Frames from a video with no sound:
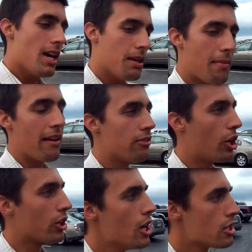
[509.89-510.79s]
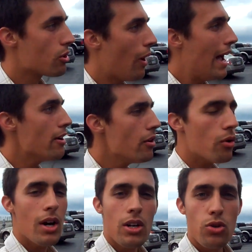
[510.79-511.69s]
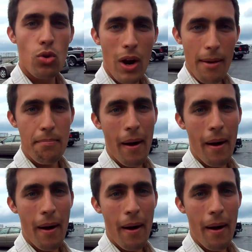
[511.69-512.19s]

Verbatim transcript: in my vlog so I don't know should I